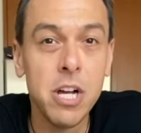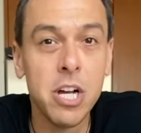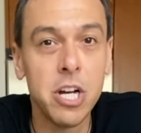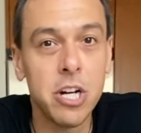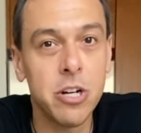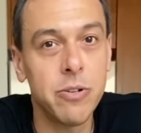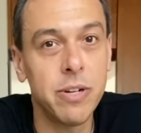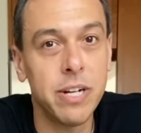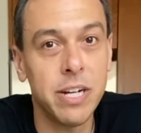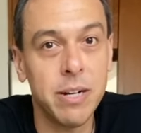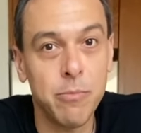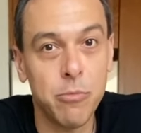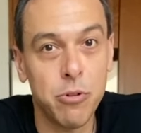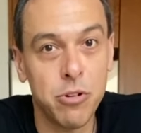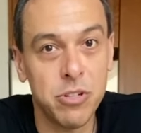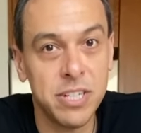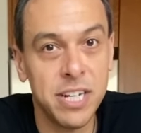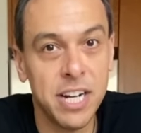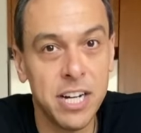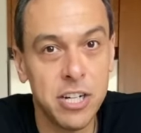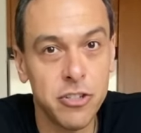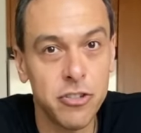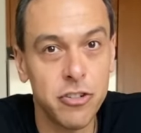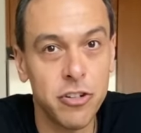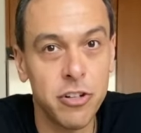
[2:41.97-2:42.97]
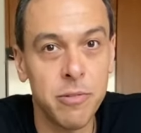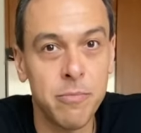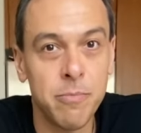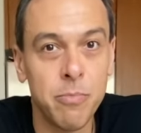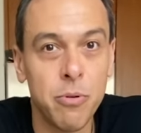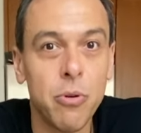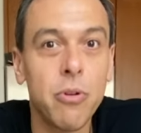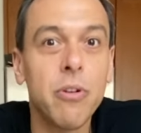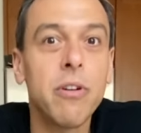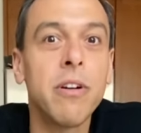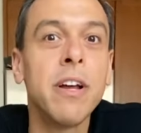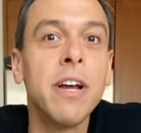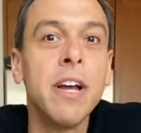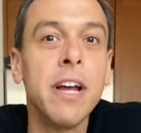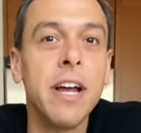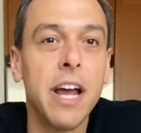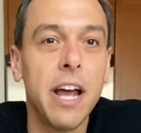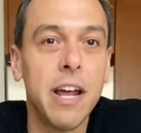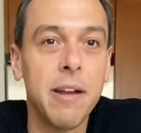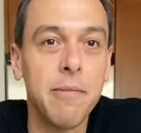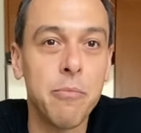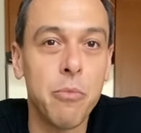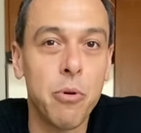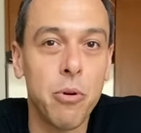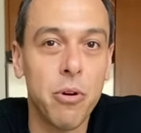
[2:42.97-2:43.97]
creating more texture to the board
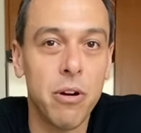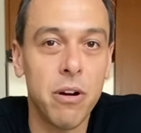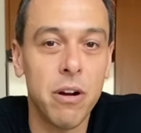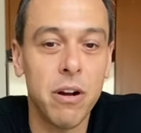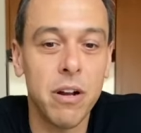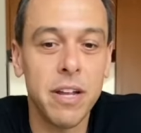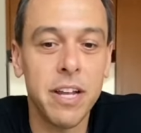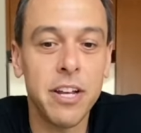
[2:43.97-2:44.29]
and more